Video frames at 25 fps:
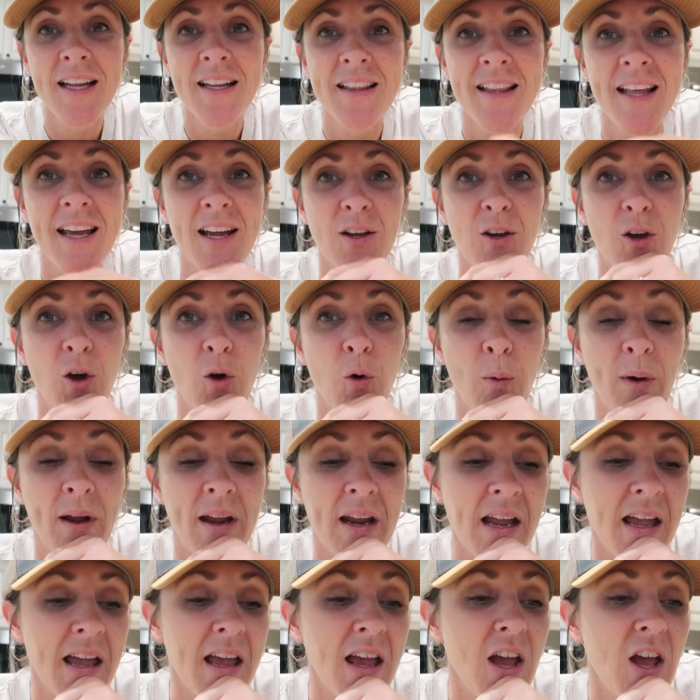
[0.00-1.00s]
to get that
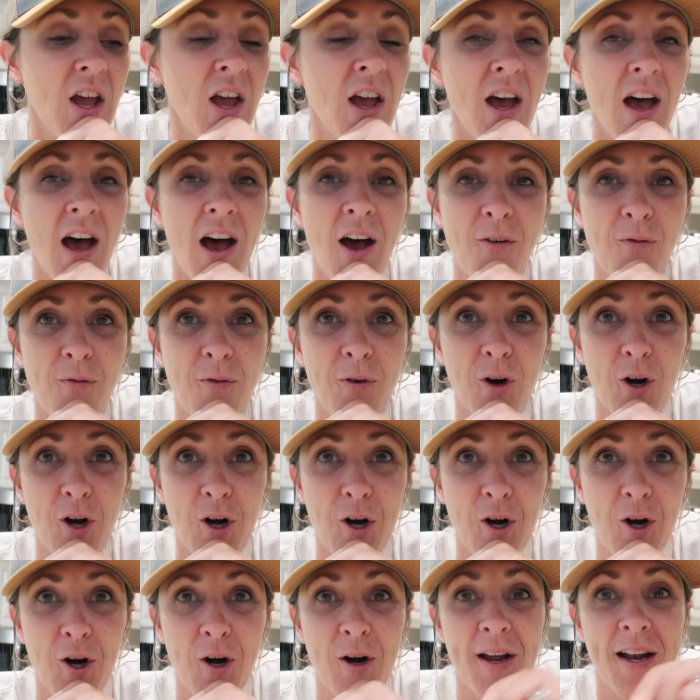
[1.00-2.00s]
going uh, for
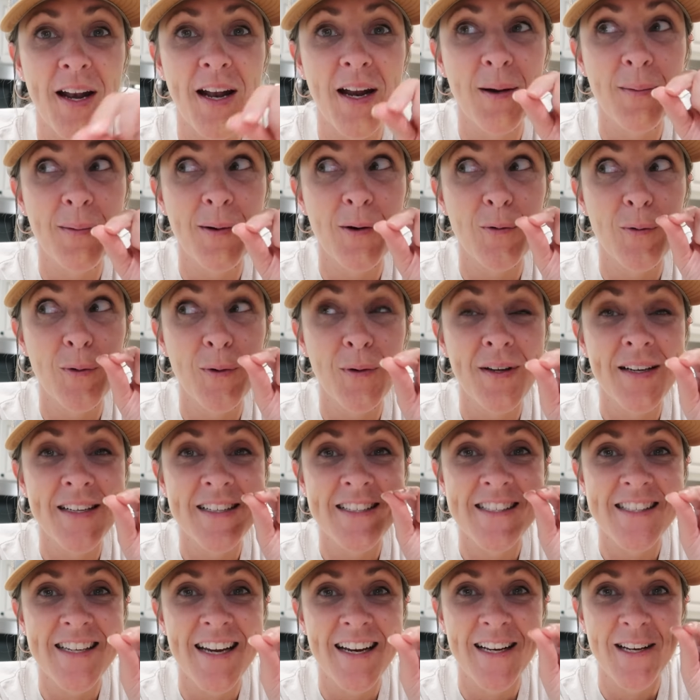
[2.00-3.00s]
her. And I'm really
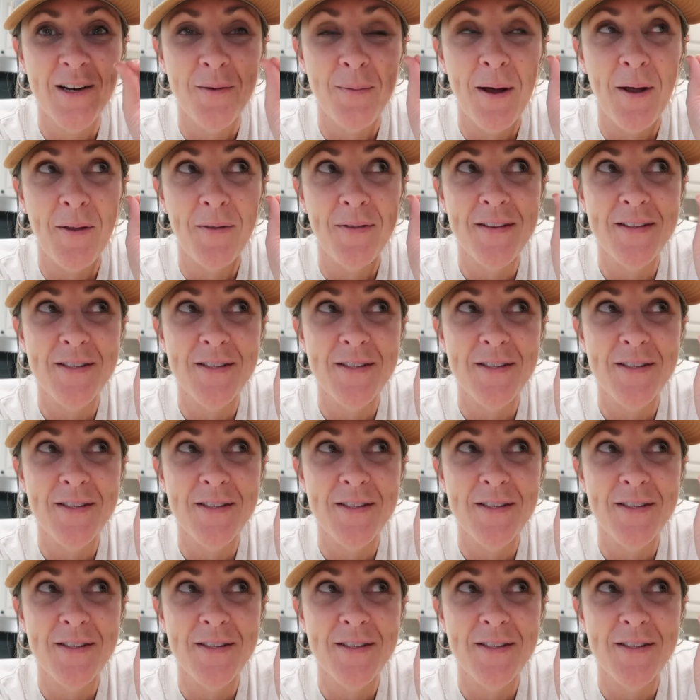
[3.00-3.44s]
excited about